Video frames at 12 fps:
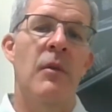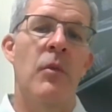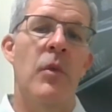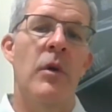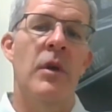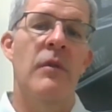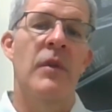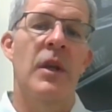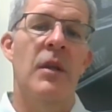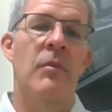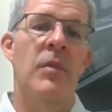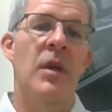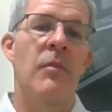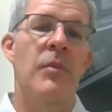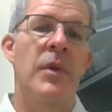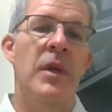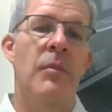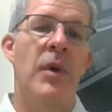rowing event can be a
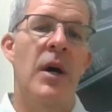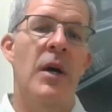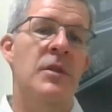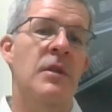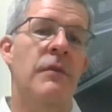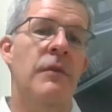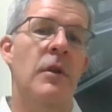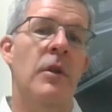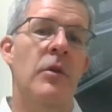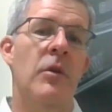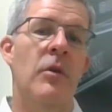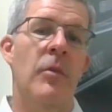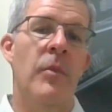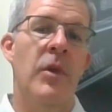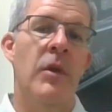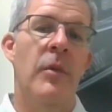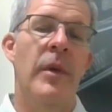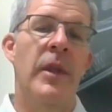big positive for the local
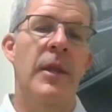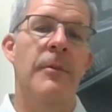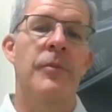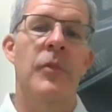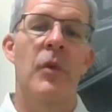community,